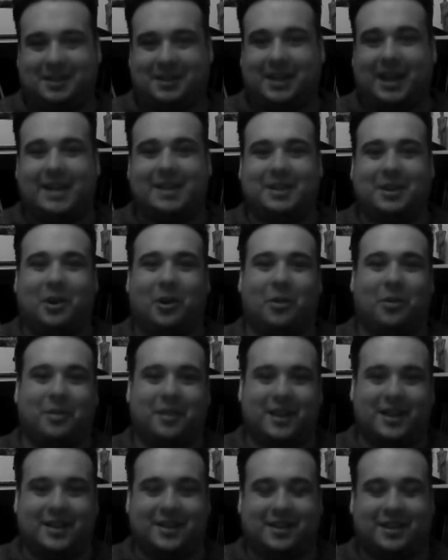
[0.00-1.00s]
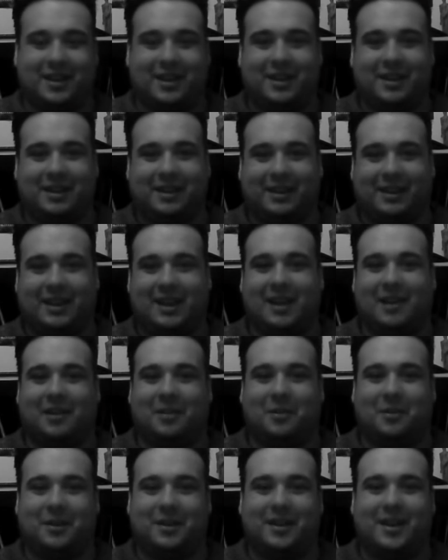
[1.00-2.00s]
take on the
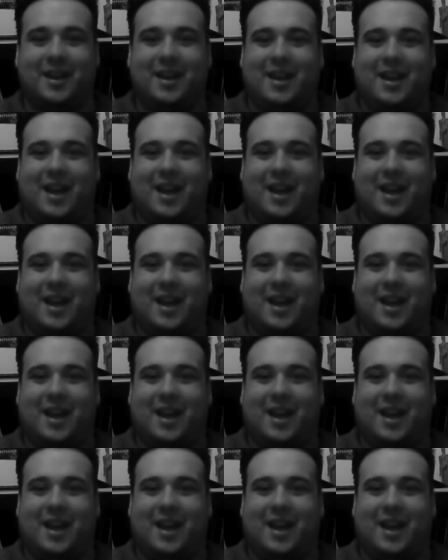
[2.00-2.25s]
killer and